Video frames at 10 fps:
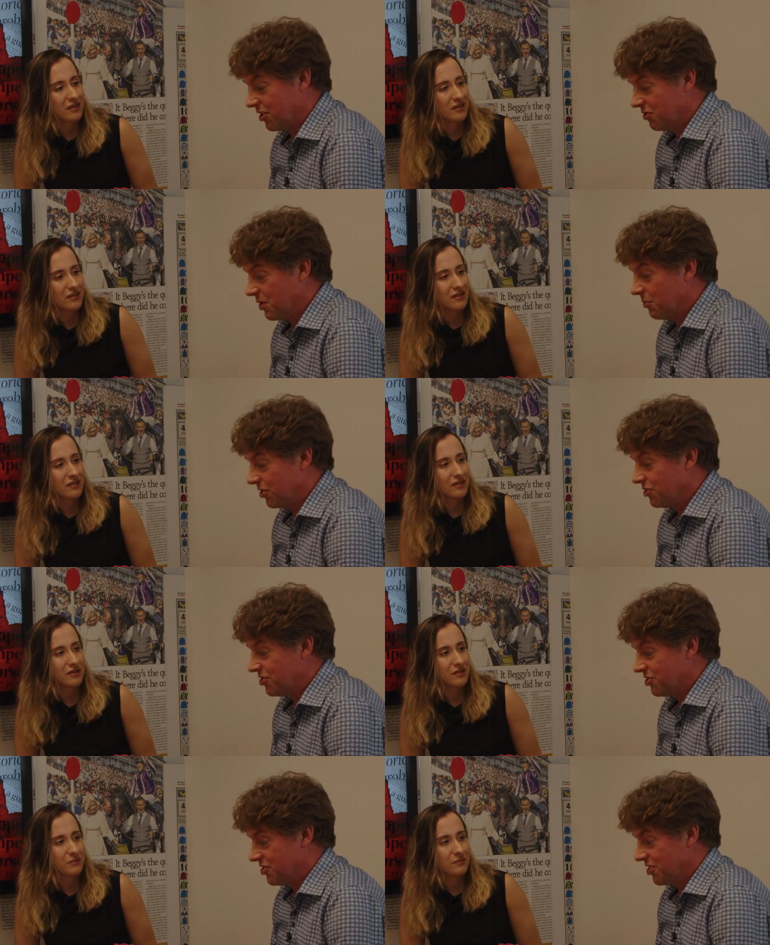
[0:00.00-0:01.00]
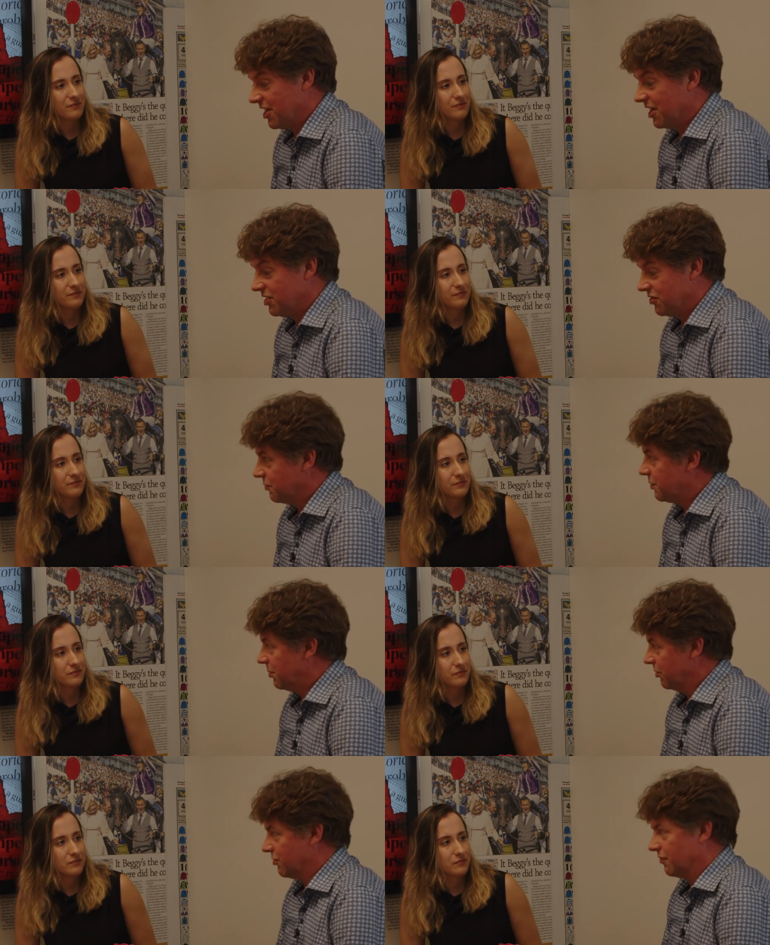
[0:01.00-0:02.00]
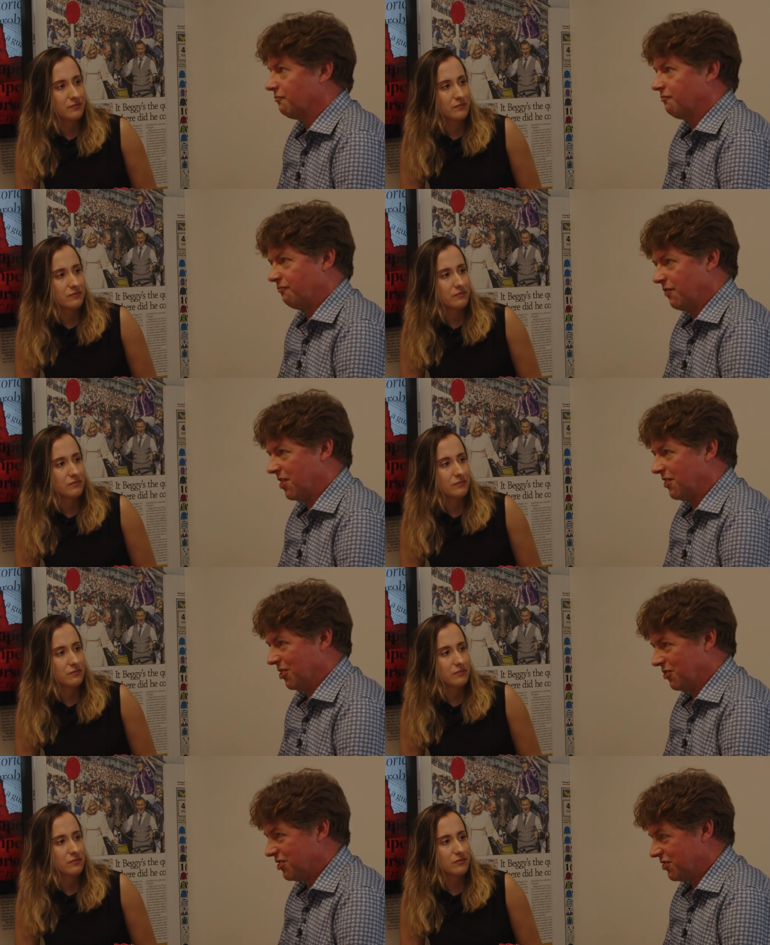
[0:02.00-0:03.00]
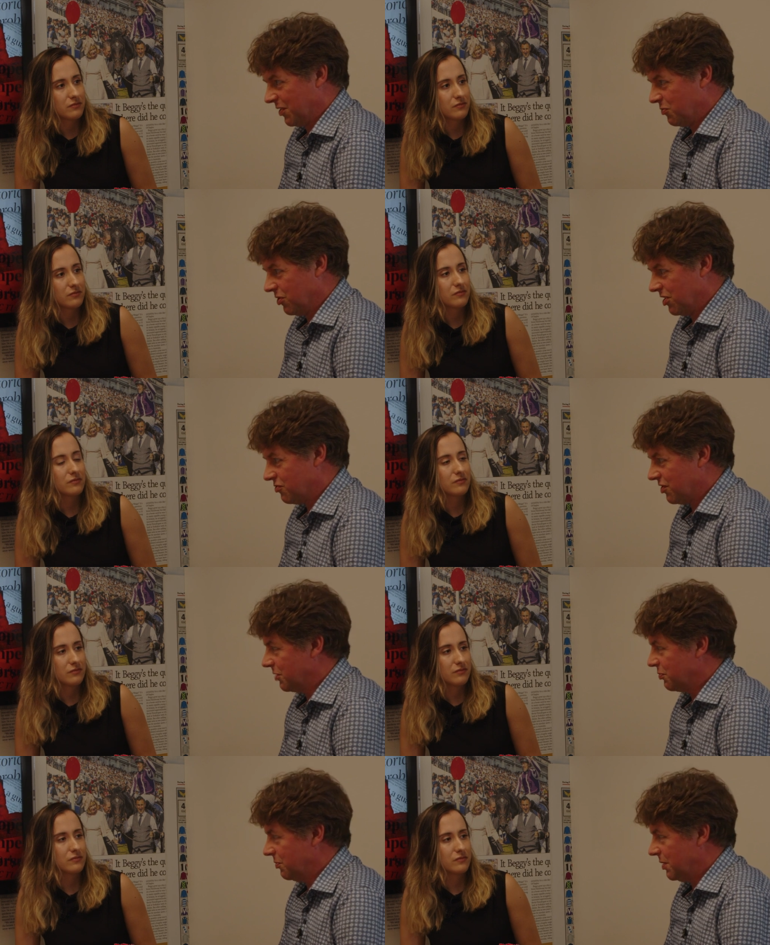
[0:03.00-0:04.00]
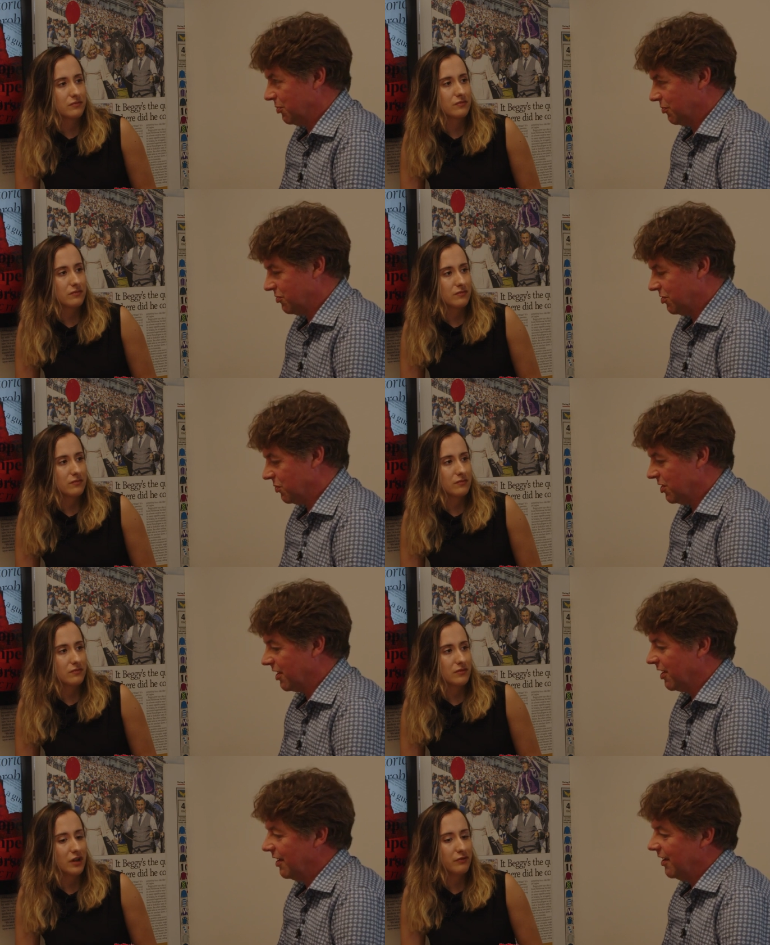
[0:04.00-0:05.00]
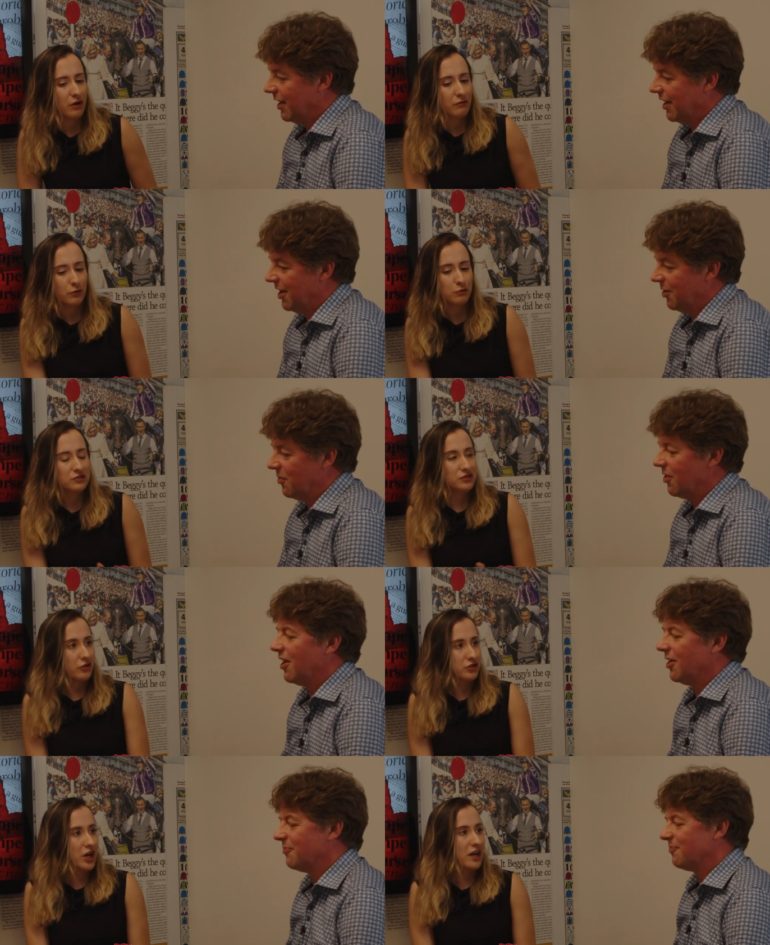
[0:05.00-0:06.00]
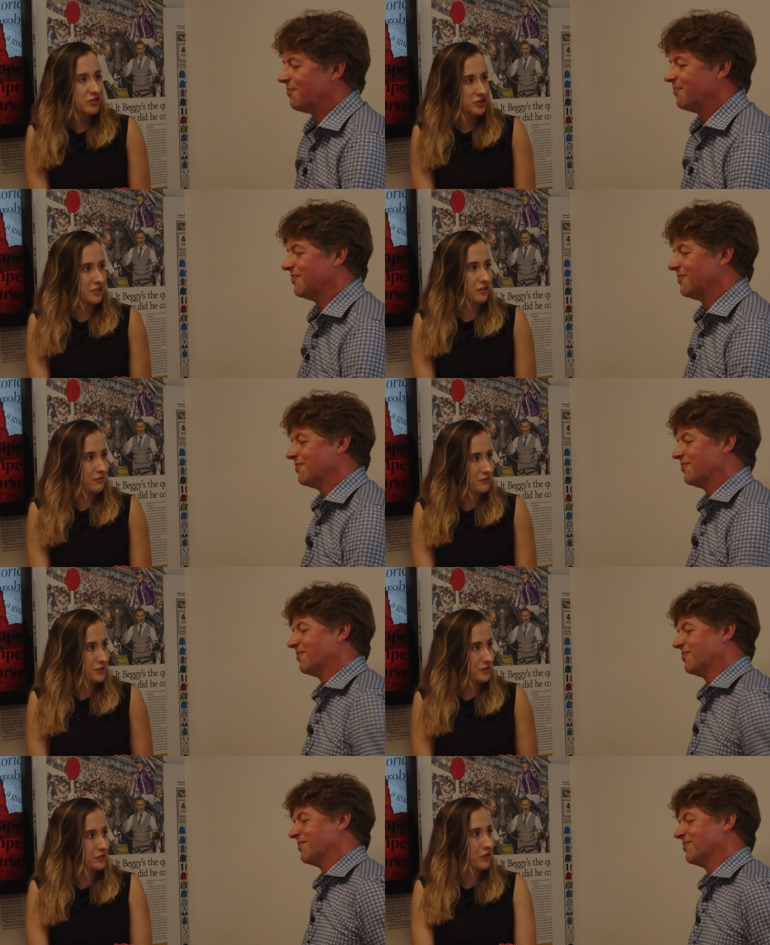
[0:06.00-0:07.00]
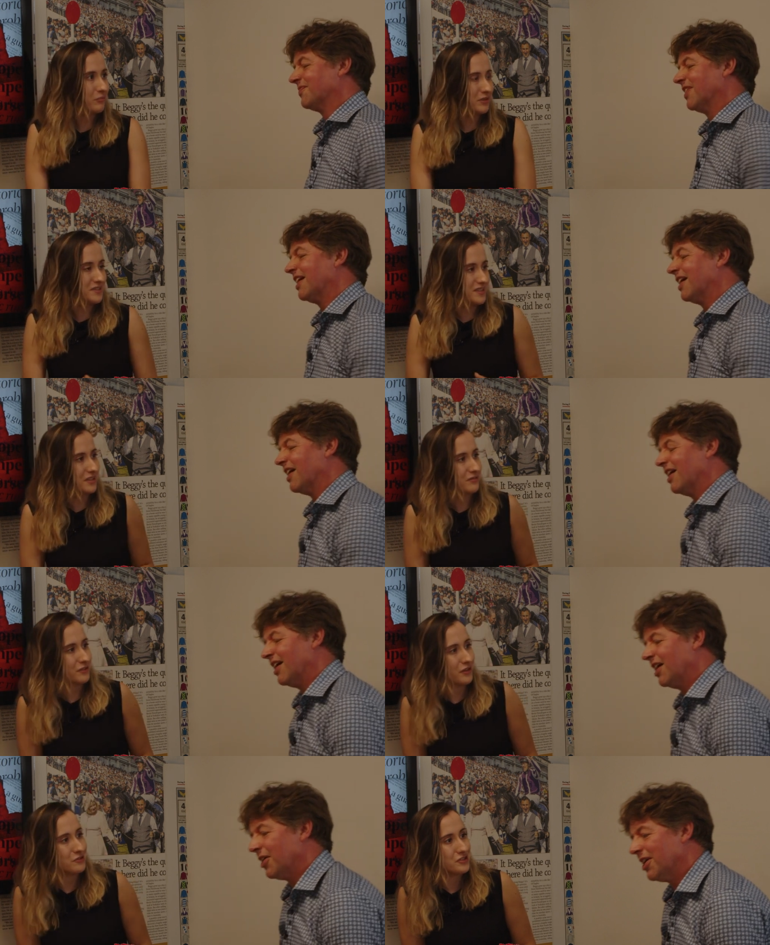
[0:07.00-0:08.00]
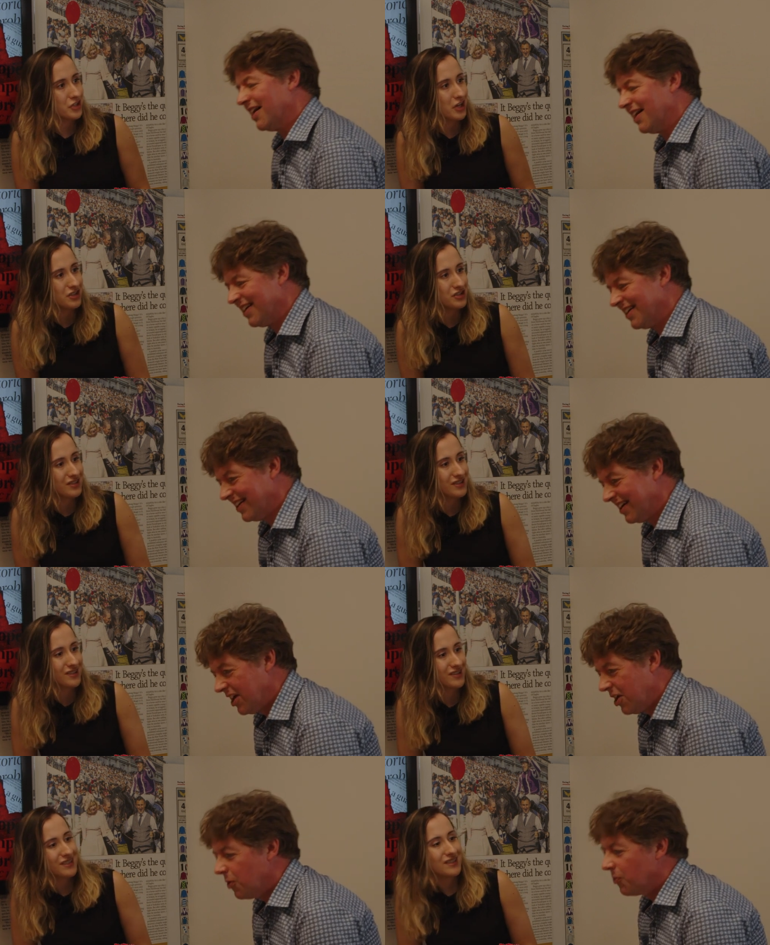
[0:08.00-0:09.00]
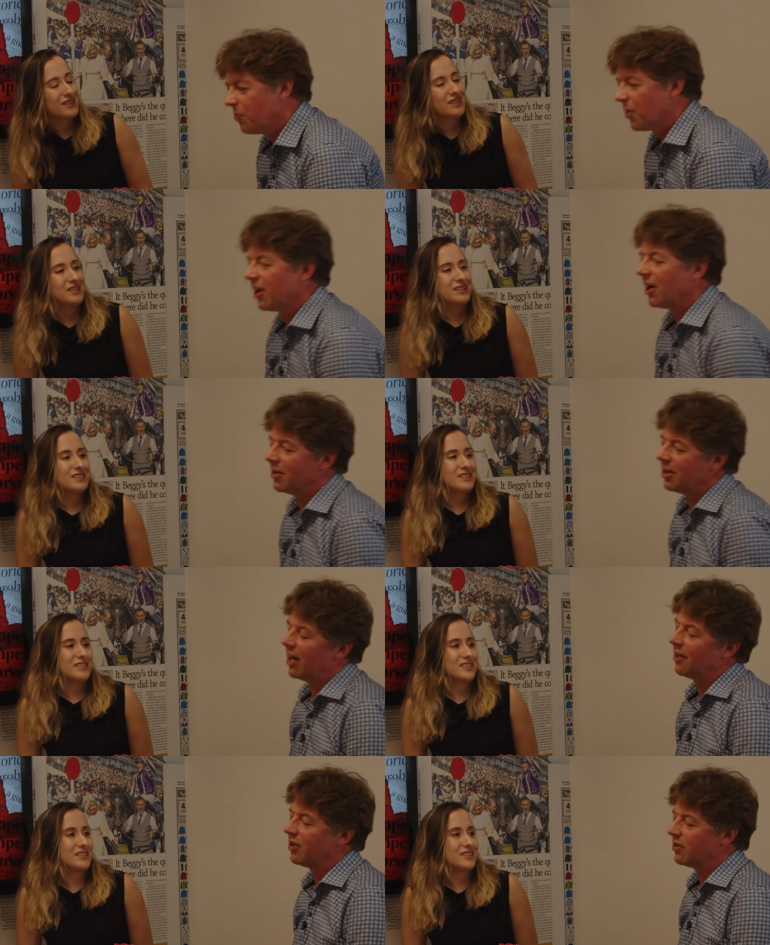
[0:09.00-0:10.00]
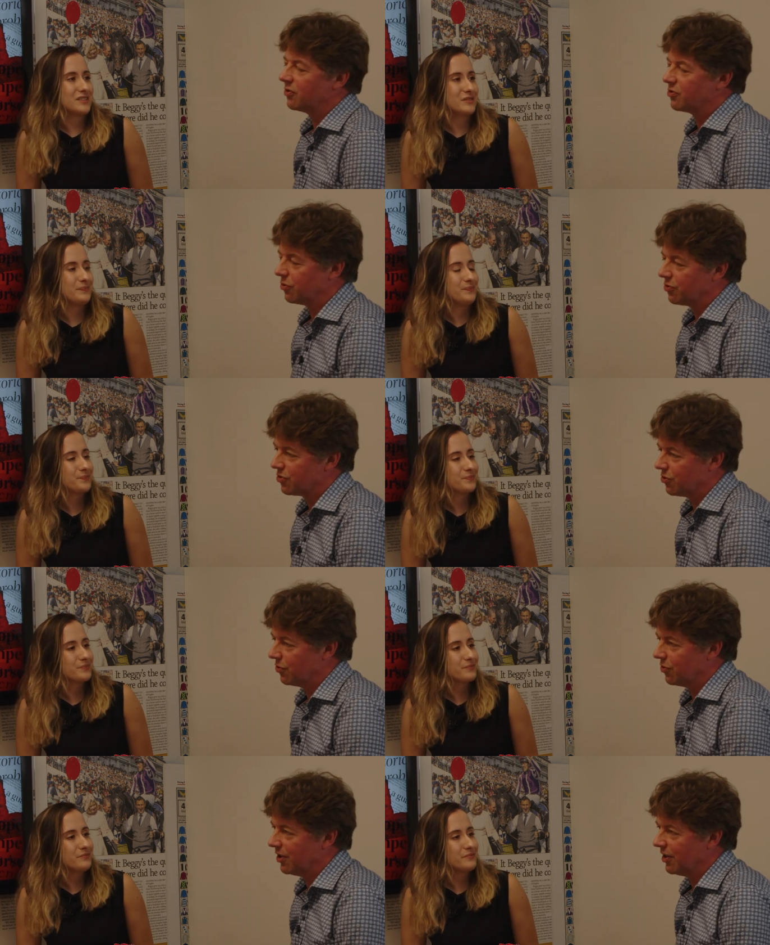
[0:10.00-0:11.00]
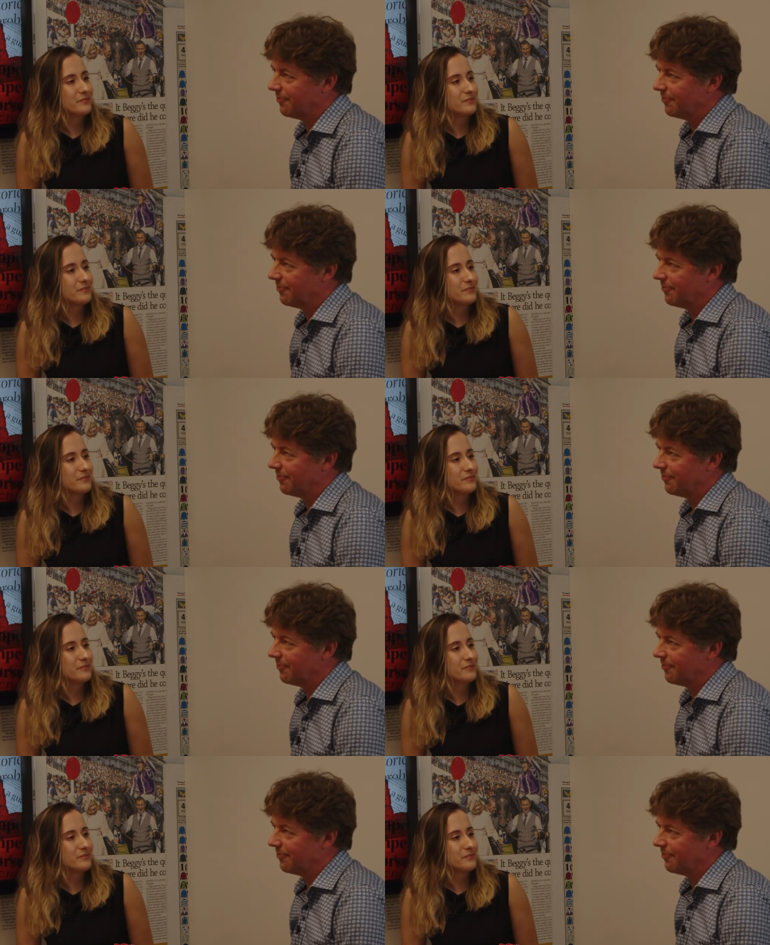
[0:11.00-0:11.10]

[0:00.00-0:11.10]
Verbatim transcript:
Speaker 1: I can remember instances in the 80s of people sort of very aggressively, more or less trying to put people through the wine. Have our um, rules um, not
Speaker 2: changed enough to compensate for those changes?
Speaker 1: But I, I think there's also